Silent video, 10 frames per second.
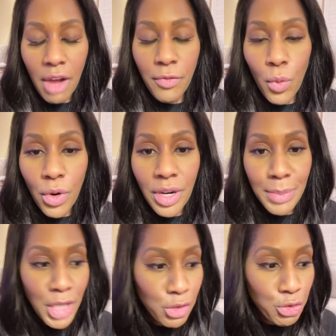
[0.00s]
for.
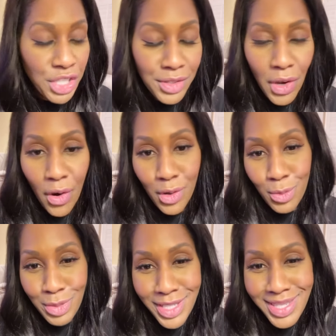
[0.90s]
I'm Dr. Jen
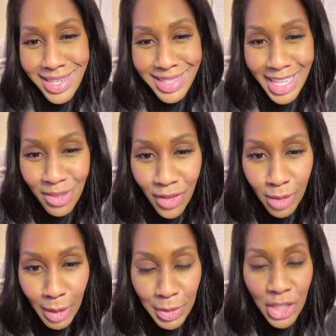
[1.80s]
Caudle. Please like and
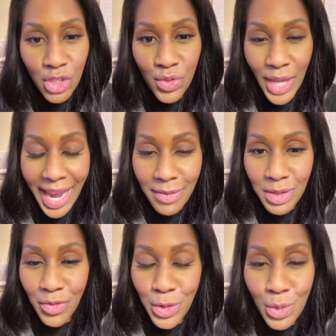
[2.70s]
follow my page if you
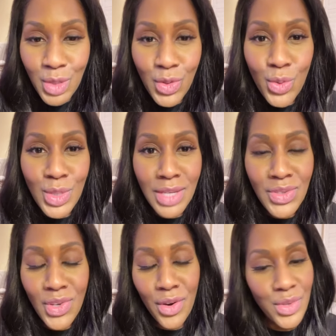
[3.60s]
haven't. For those of you who send
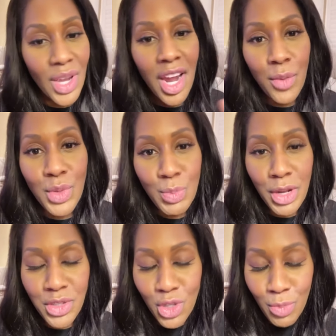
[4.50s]
stars, I
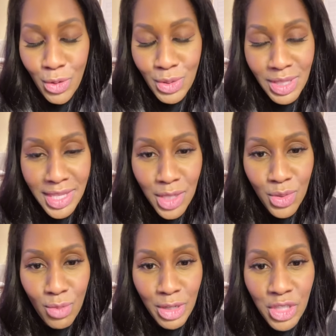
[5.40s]
respond to you personally. Thank you
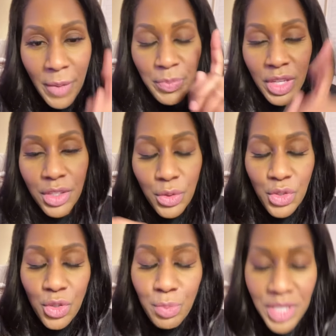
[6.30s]
so much.
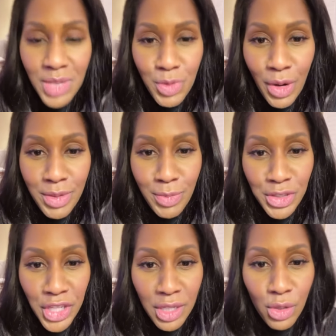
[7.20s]
YouTube, please subscribe to my
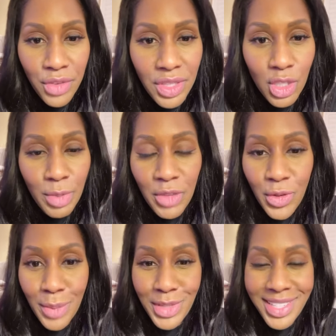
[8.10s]
channel. Click the little bell
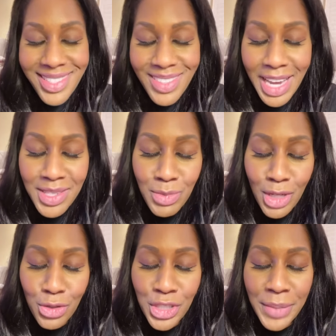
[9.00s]
for updates. Guys, I'm
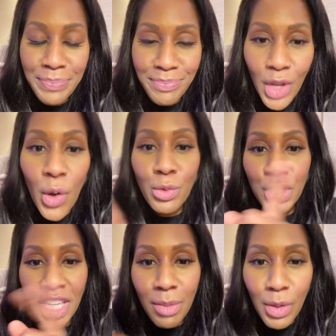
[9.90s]
Dr. Jen. Oh,
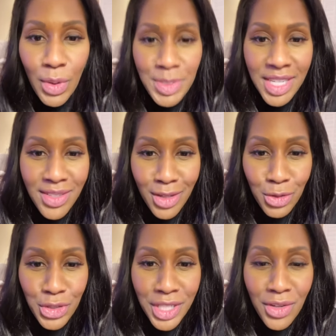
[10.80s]
check out my website,
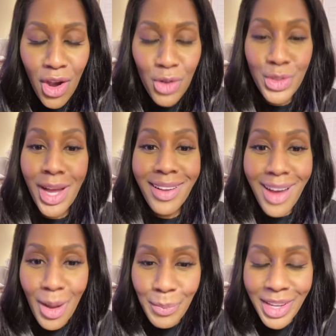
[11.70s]

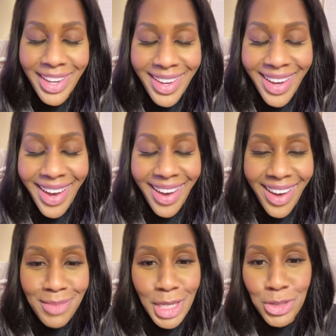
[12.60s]
drjencaudle.com.
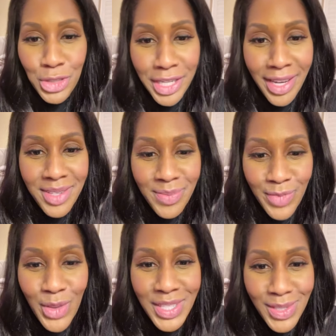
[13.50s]
I'm Dr. Jen, guys.
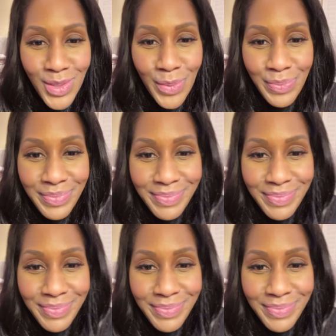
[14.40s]
I'll see you soon.